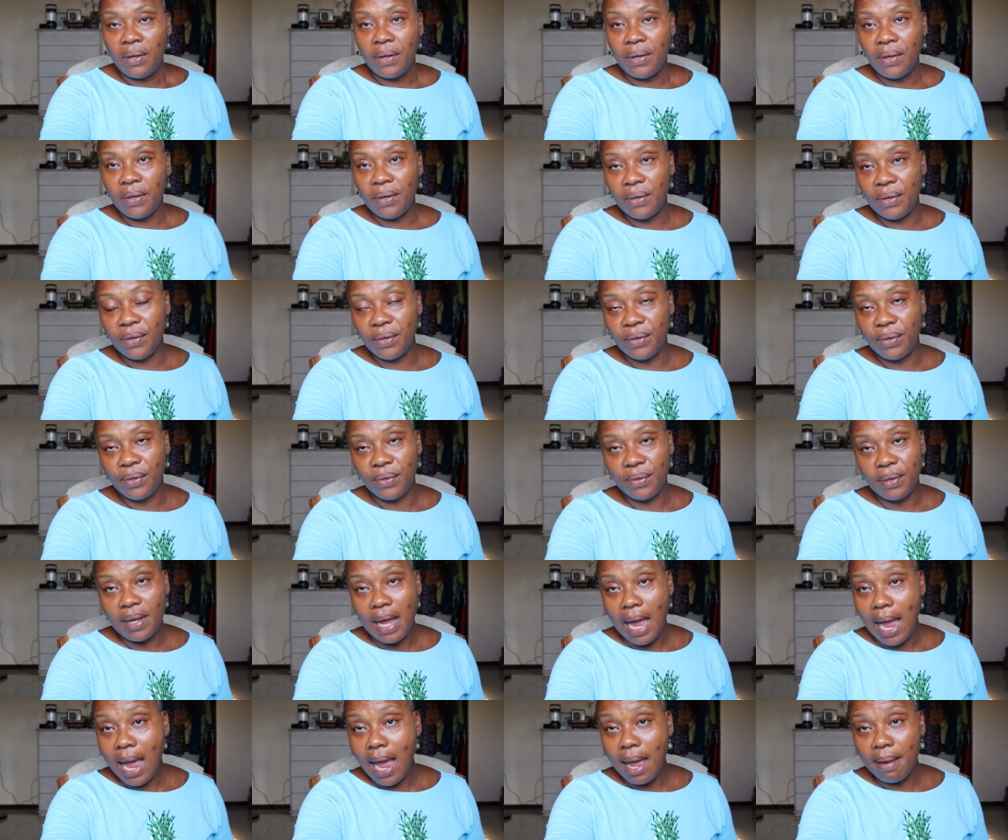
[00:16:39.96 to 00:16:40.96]

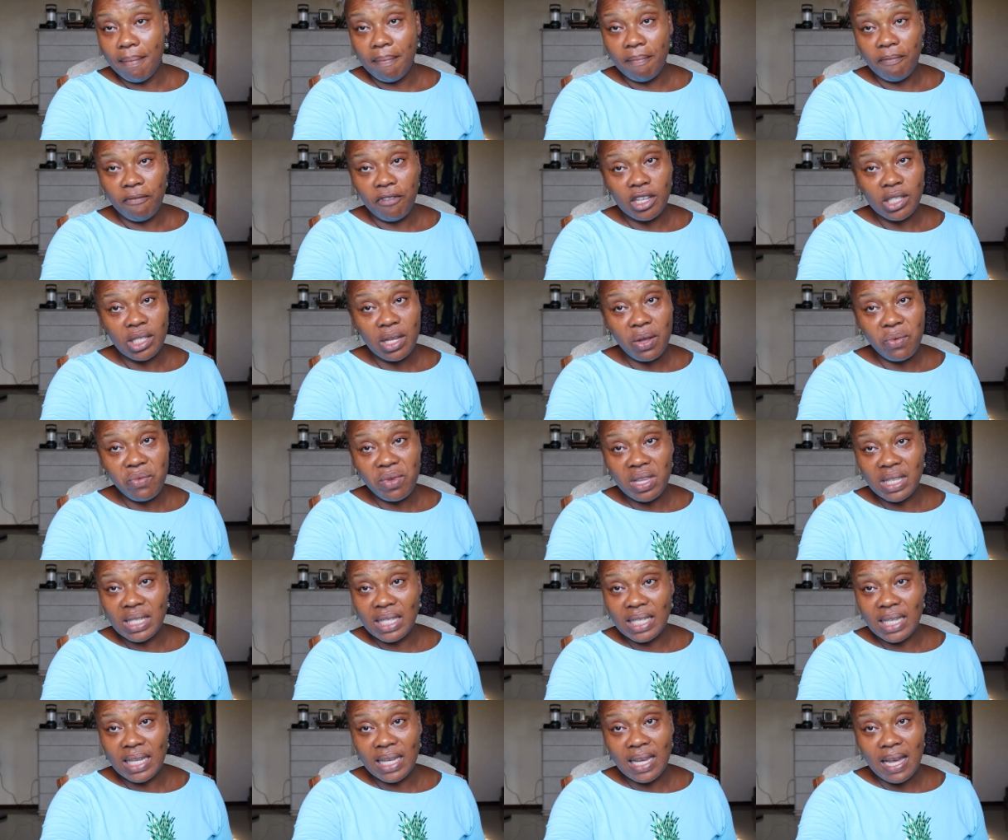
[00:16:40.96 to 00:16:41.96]
I, for some
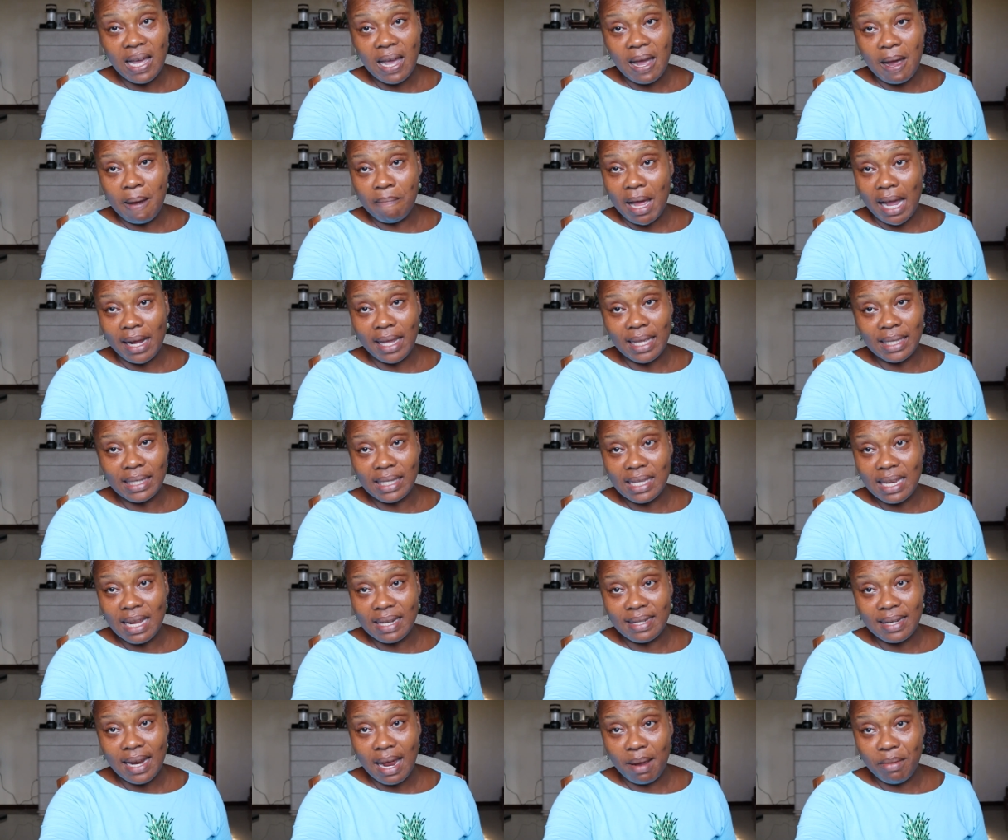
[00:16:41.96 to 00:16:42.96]
reason, um, I can see
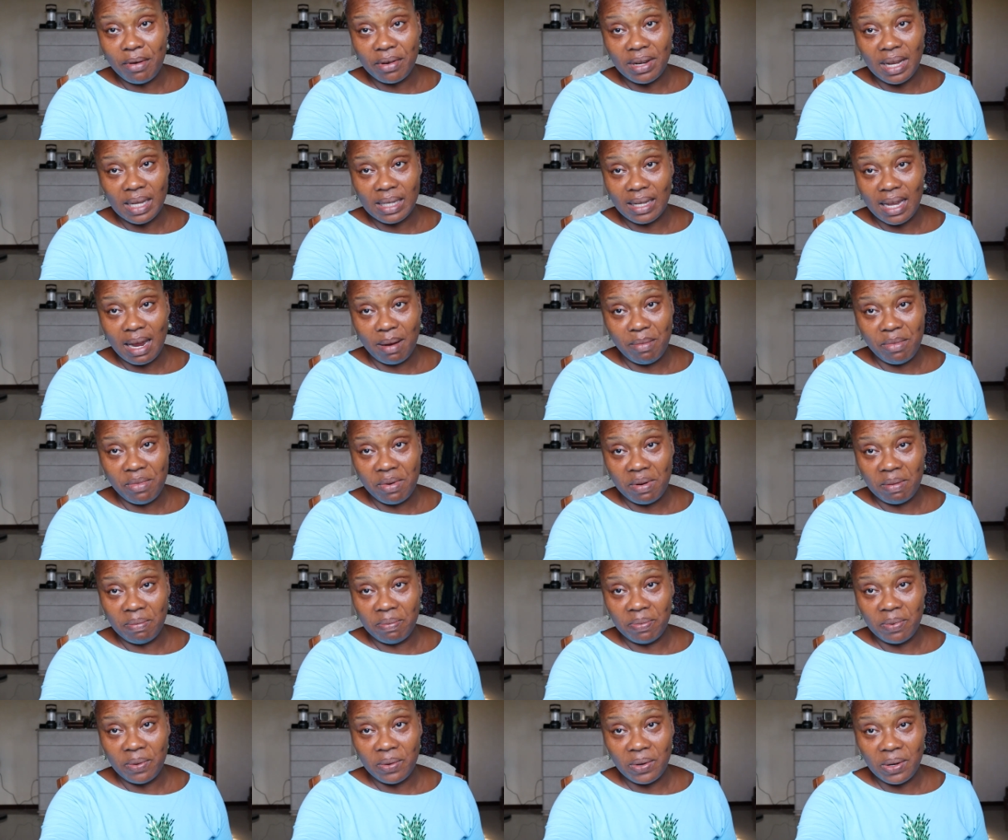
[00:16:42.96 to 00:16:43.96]
the time on this
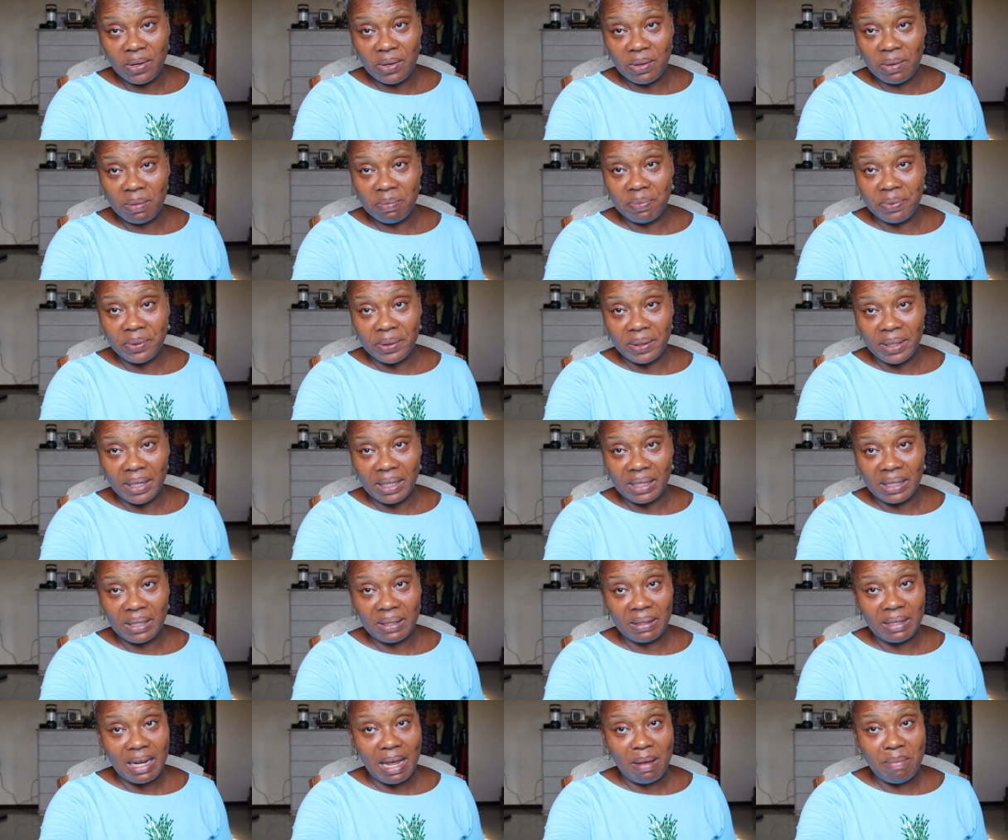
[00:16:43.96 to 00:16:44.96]
camera. Boy, oh boy.
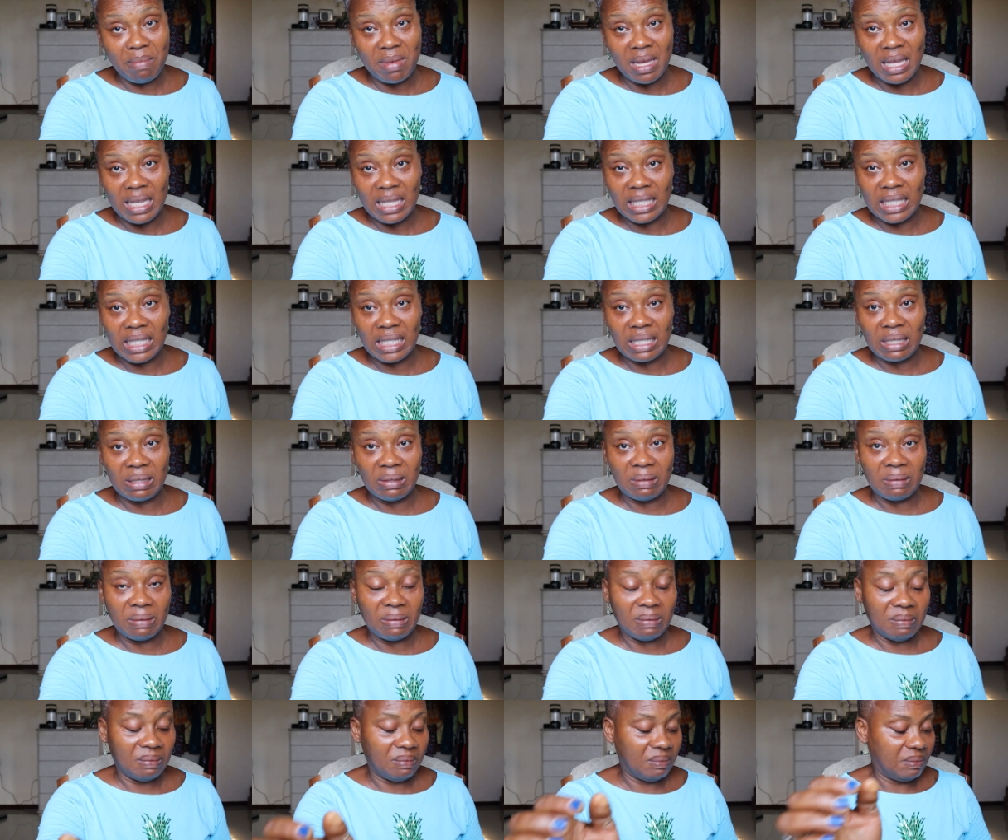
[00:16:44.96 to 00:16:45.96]
So that means...
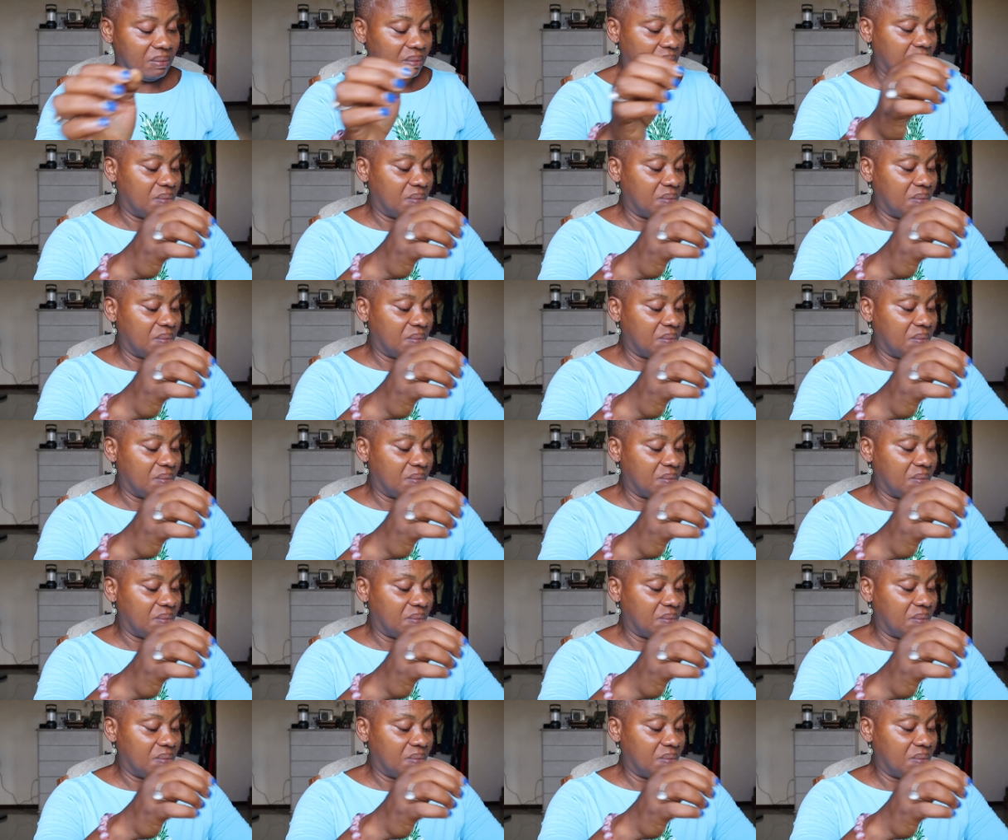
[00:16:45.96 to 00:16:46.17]
Um,